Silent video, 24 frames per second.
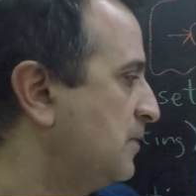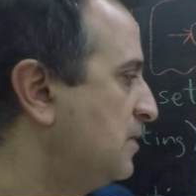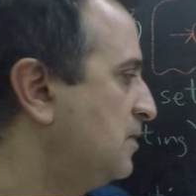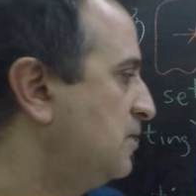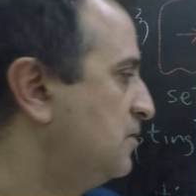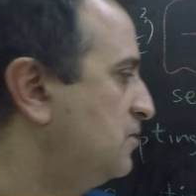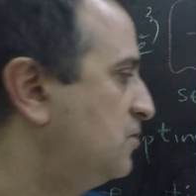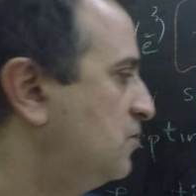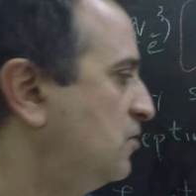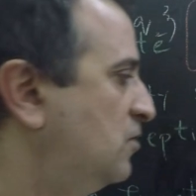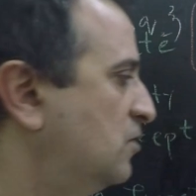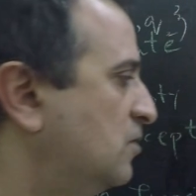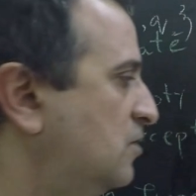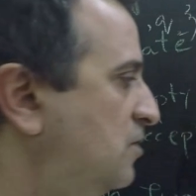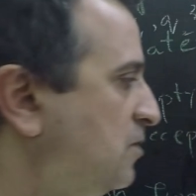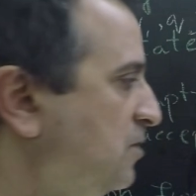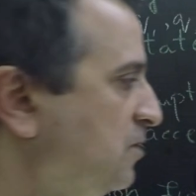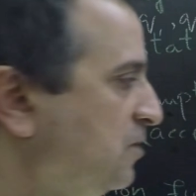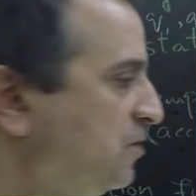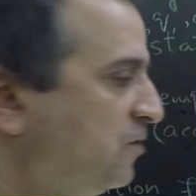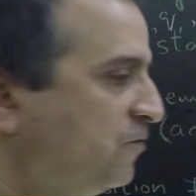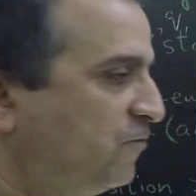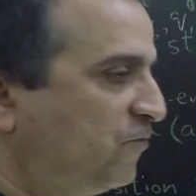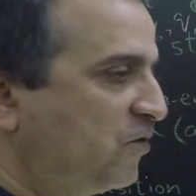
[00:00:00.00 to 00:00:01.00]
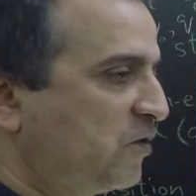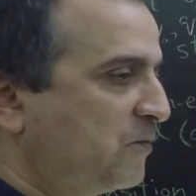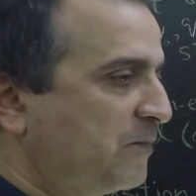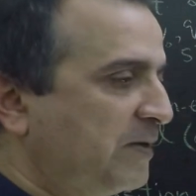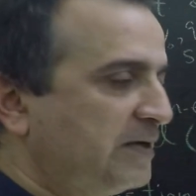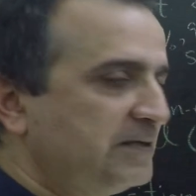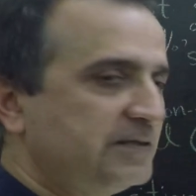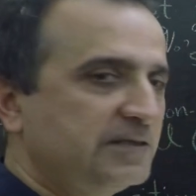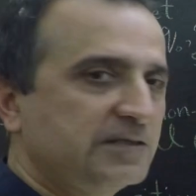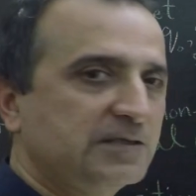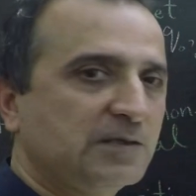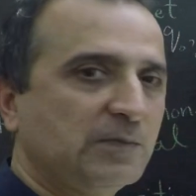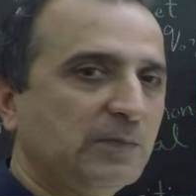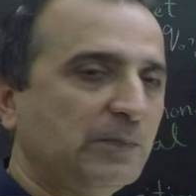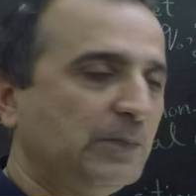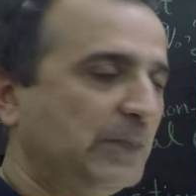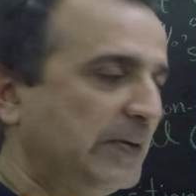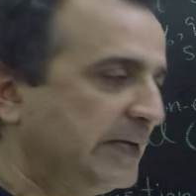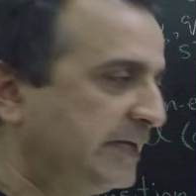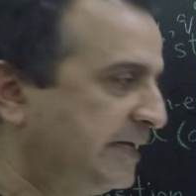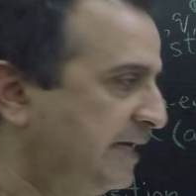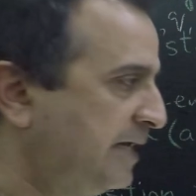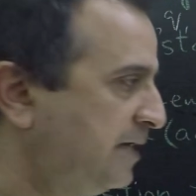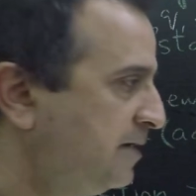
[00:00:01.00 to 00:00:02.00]
So we must
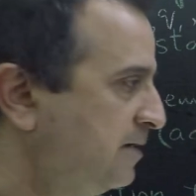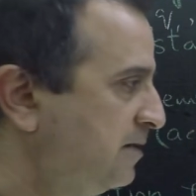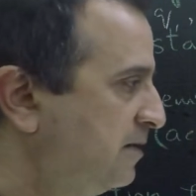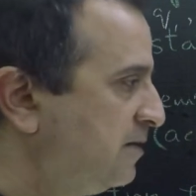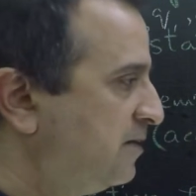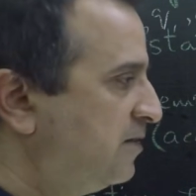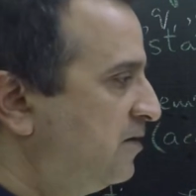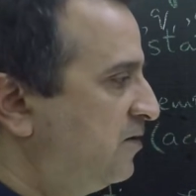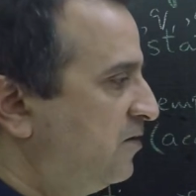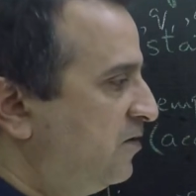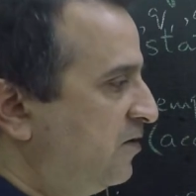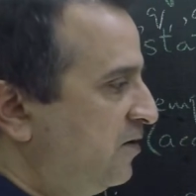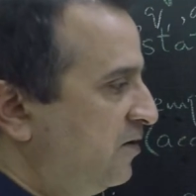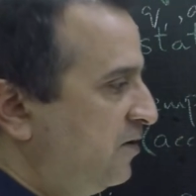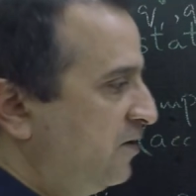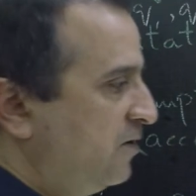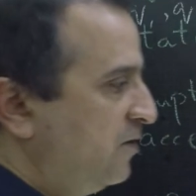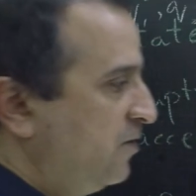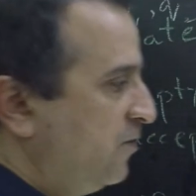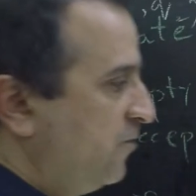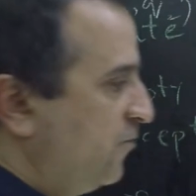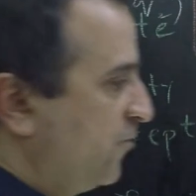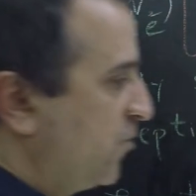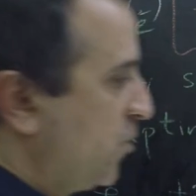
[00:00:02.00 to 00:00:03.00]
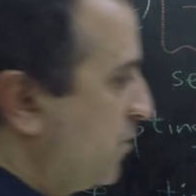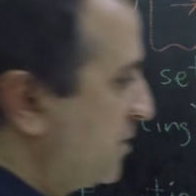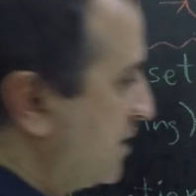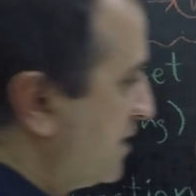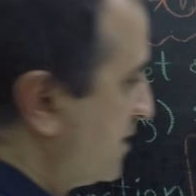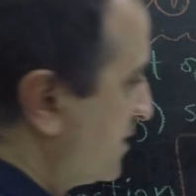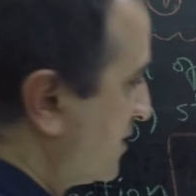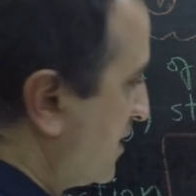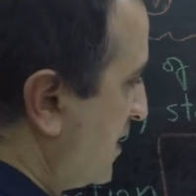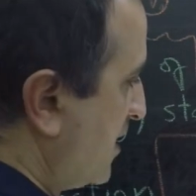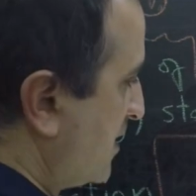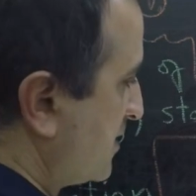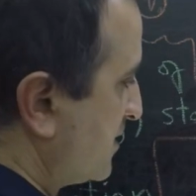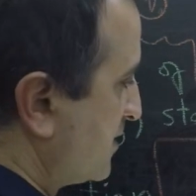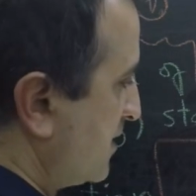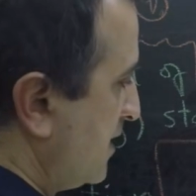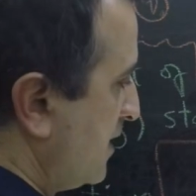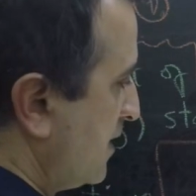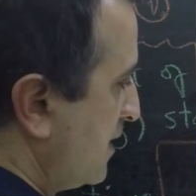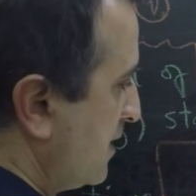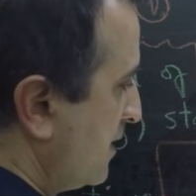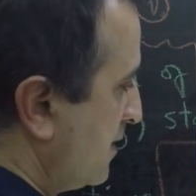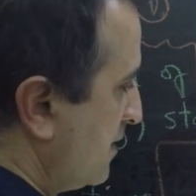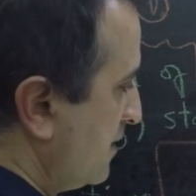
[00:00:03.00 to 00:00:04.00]
begin from the start
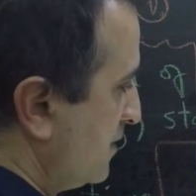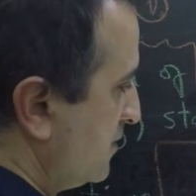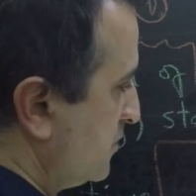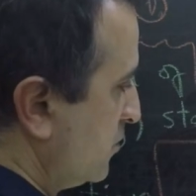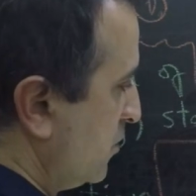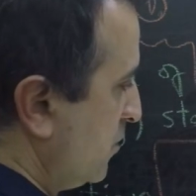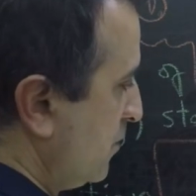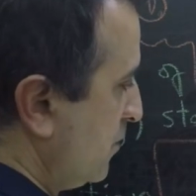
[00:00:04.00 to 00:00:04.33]
state. So